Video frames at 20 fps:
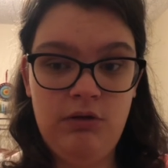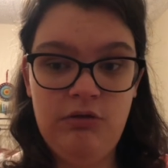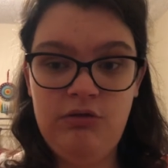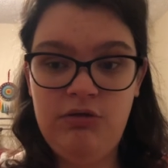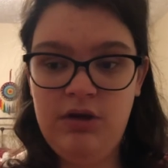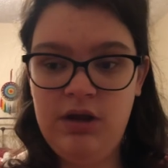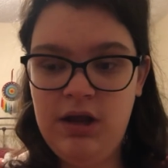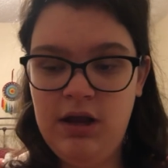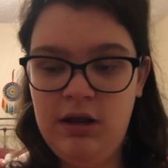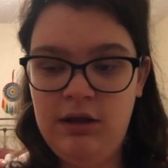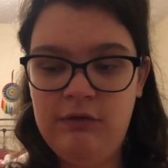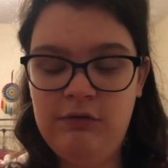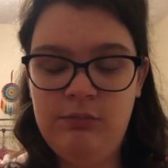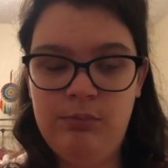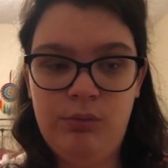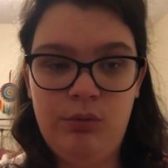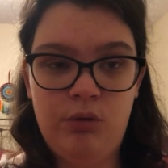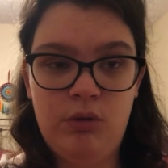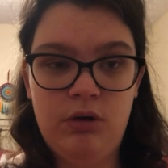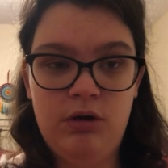she
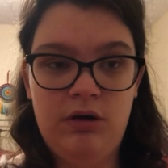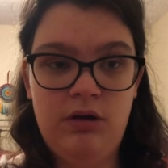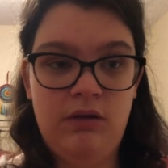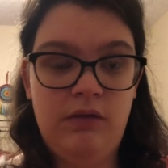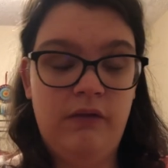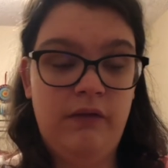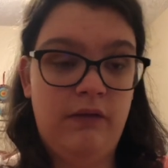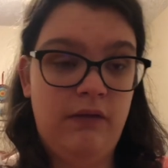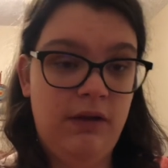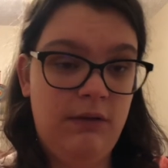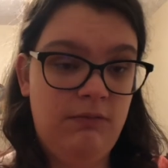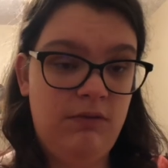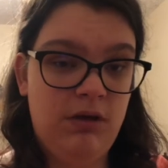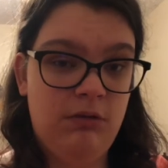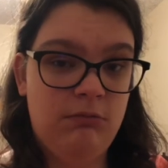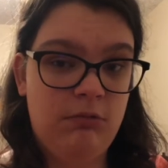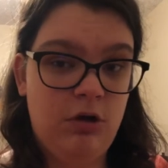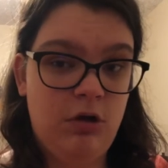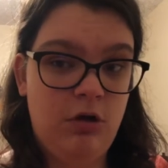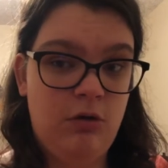explored the
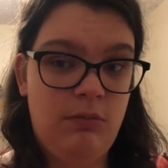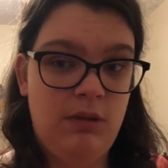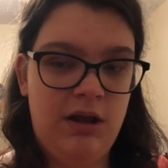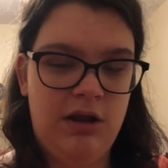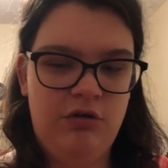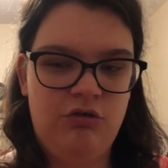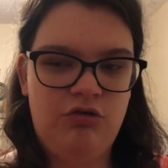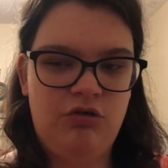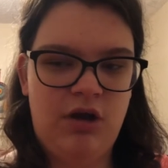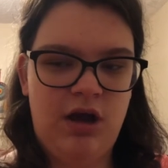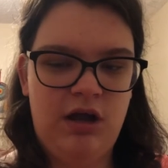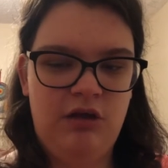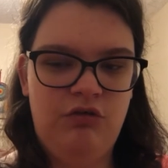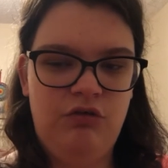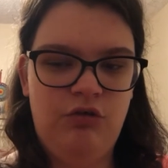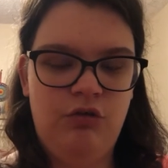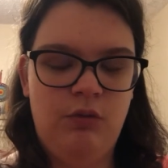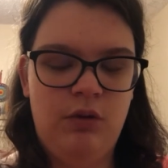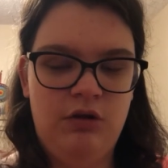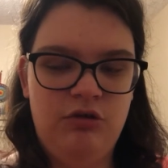living room and tried
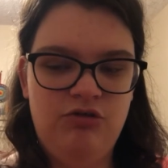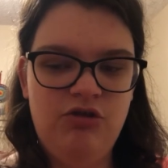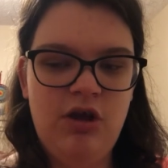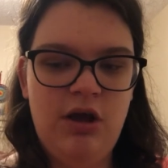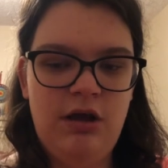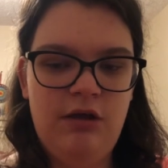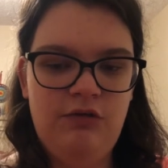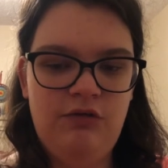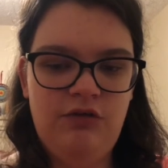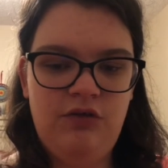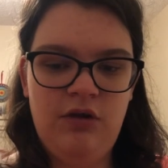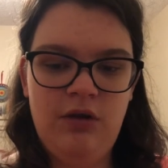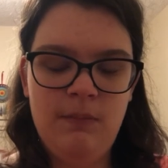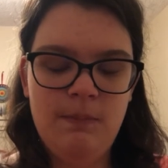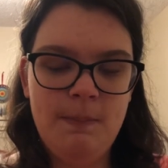to adjust